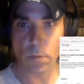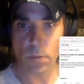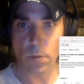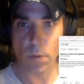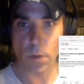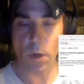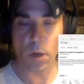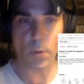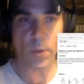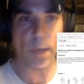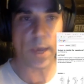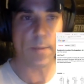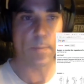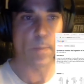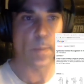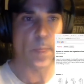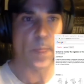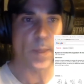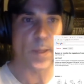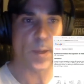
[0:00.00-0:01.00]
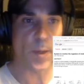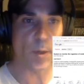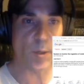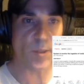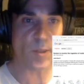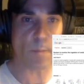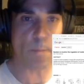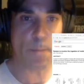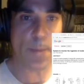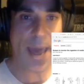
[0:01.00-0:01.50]
Okay,
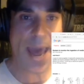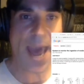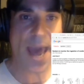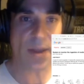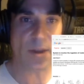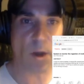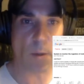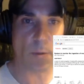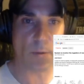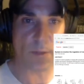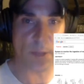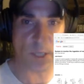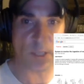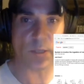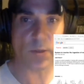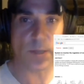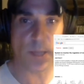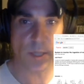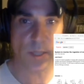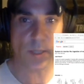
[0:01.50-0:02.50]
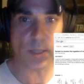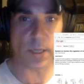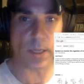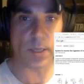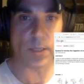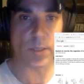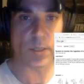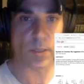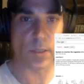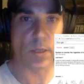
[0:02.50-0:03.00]
here's the PAT number. This, this
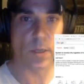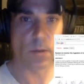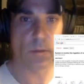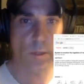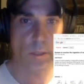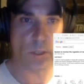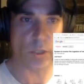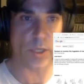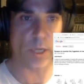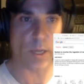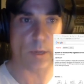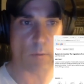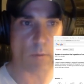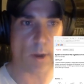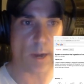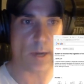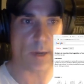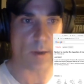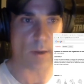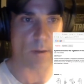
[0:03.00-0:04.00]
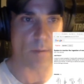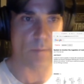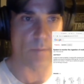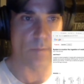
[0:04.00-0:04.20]
is legit right here.